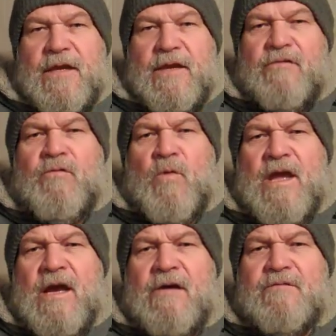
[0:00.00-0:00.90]
If we
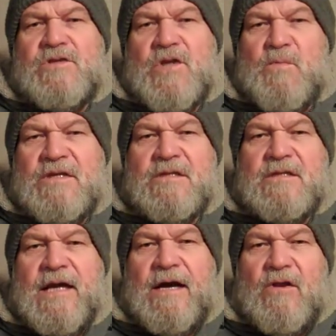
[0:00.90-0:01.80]
have
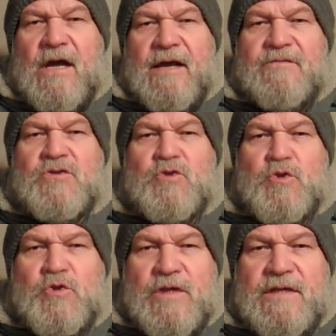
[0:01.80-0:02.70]
submitted our lives
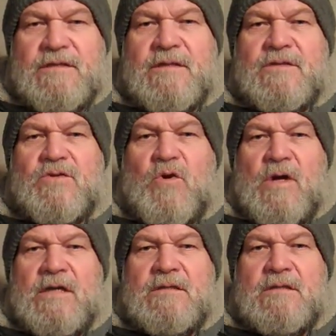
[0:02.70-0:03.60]
to Jesus
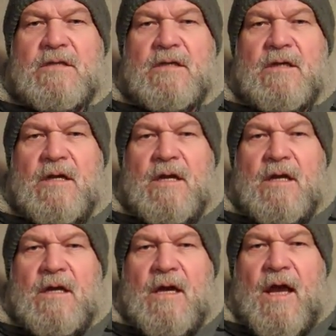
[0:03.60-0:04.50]
Christ
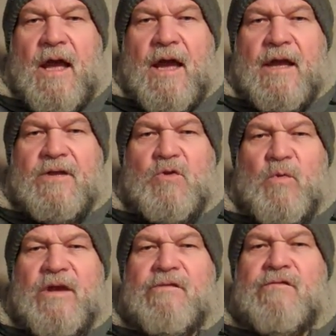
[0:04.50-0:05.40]
and
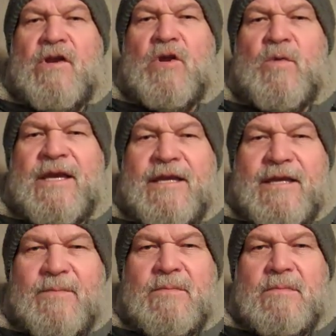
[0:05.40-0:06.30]
we are following
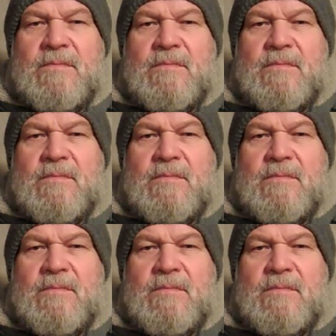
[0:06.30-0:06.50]
Him,